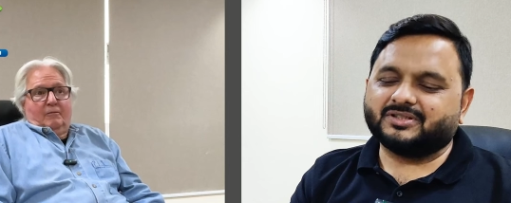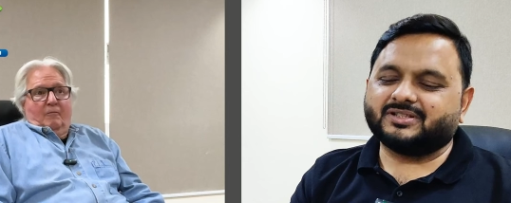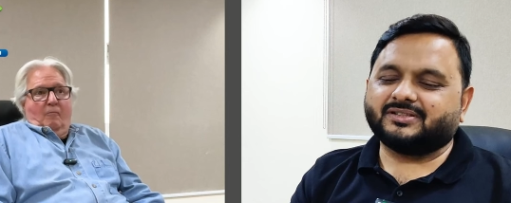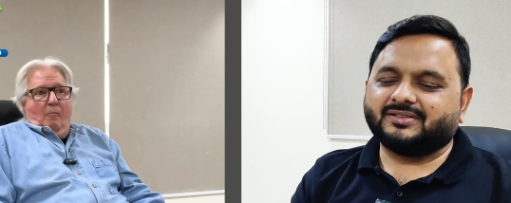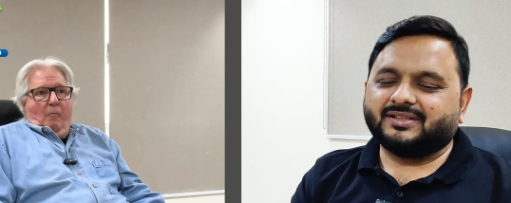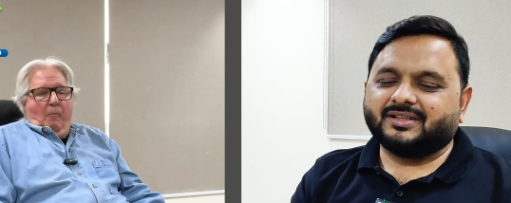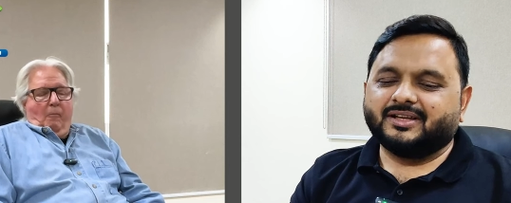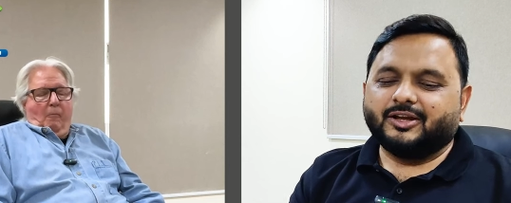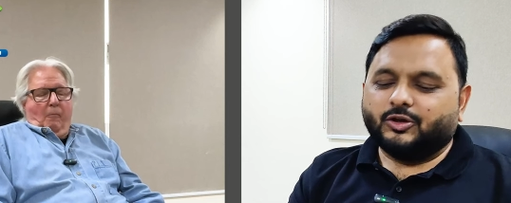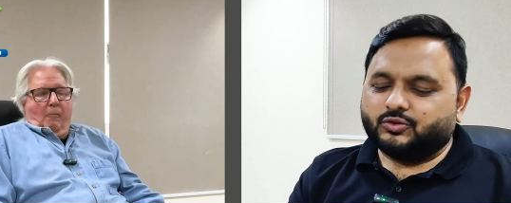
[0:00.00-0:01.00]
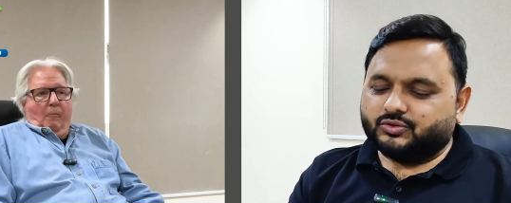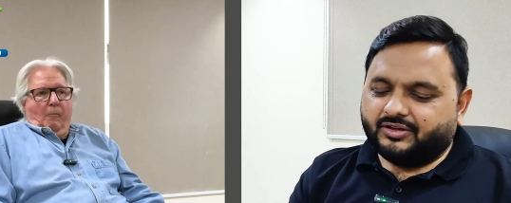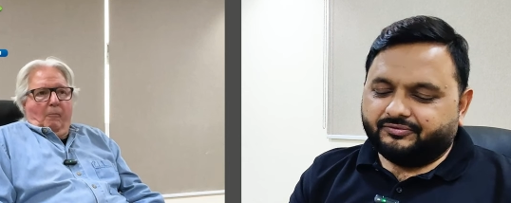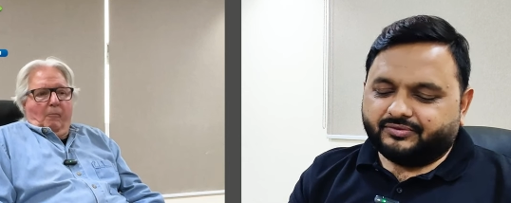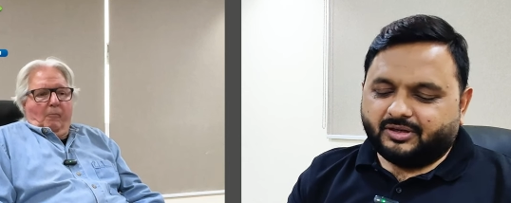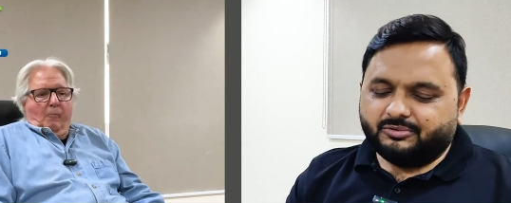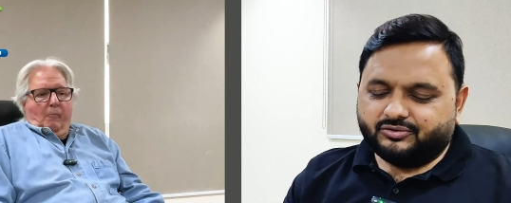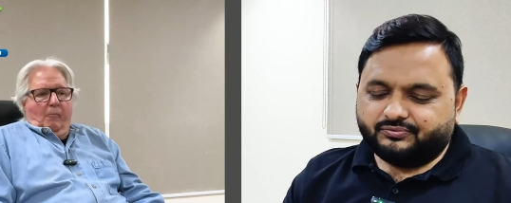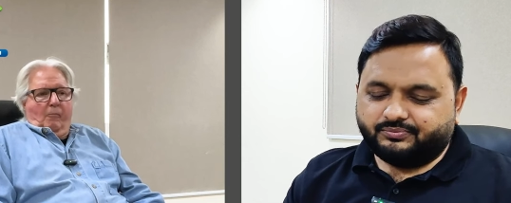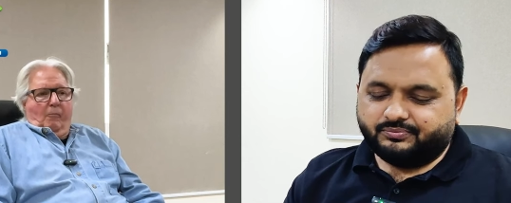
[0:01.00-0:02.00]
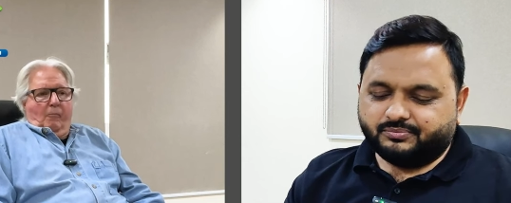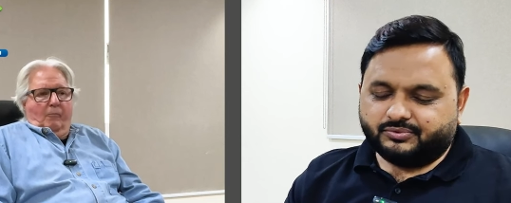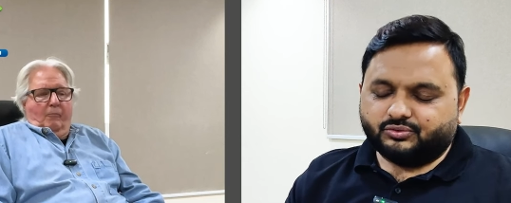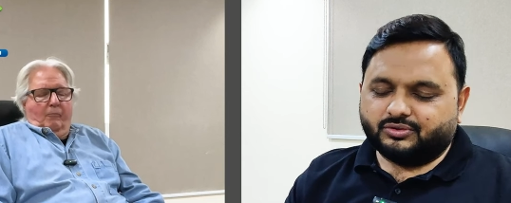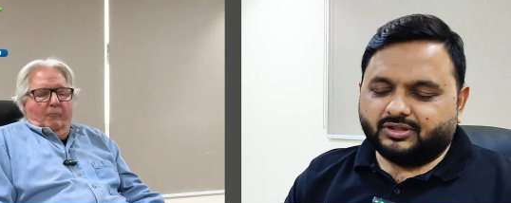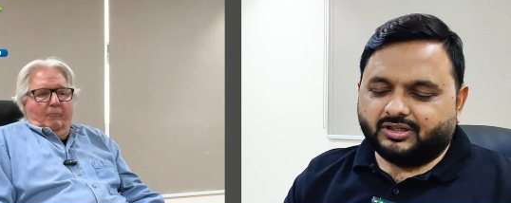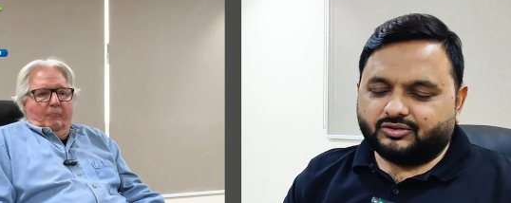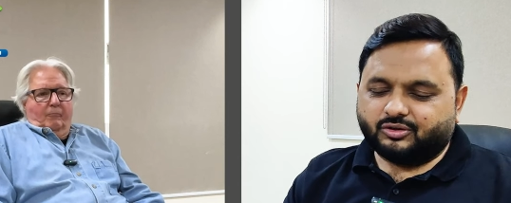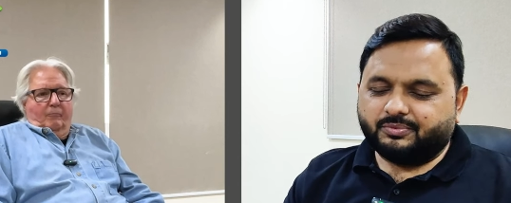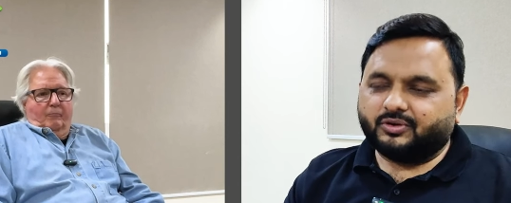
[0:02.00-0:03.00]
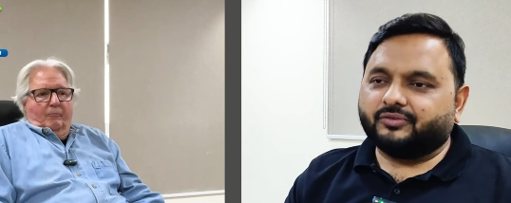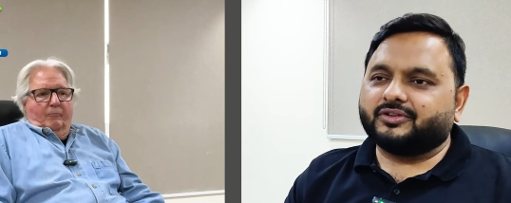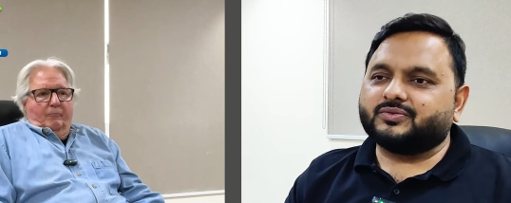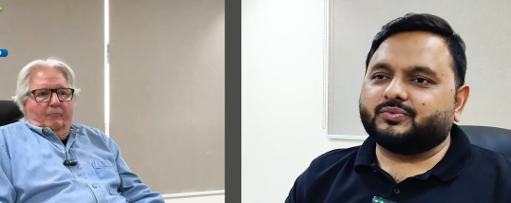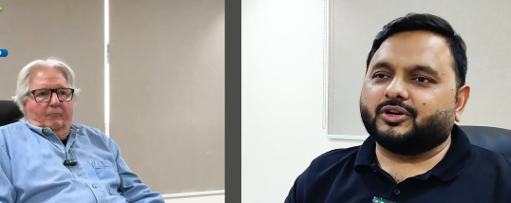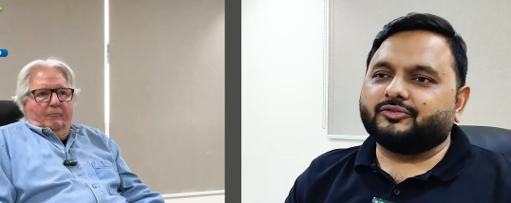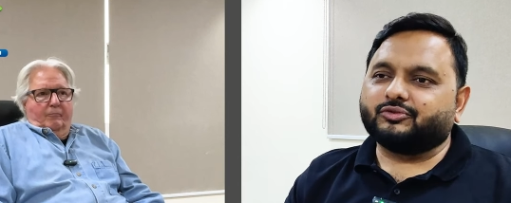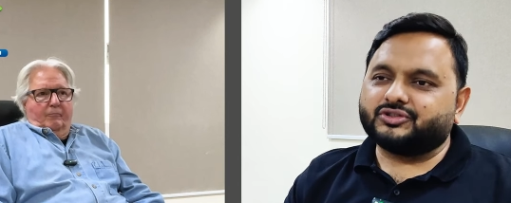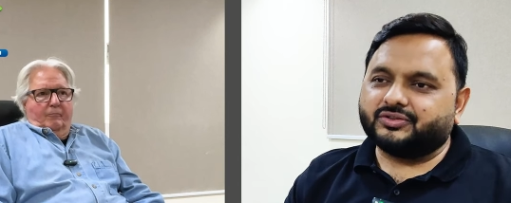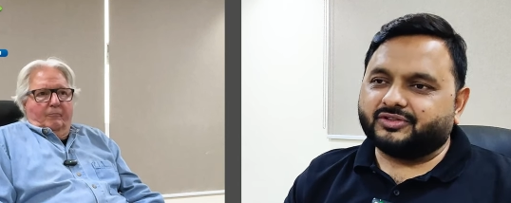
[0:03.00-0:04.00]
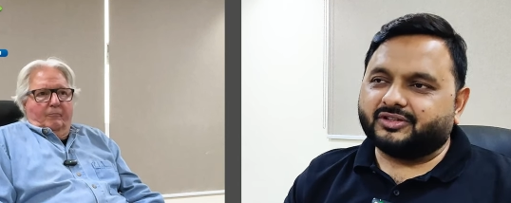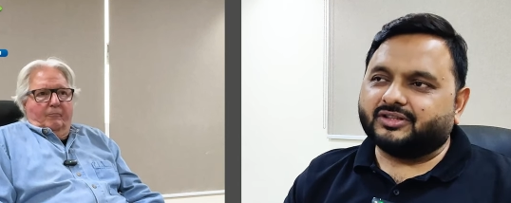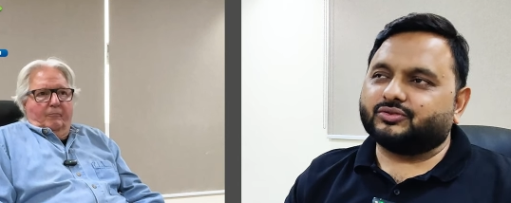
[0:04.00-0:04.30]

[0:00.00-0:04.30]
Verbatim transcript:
Speaker 1: Amazing. So, chef, coming to the topic of this World Food Safety Day.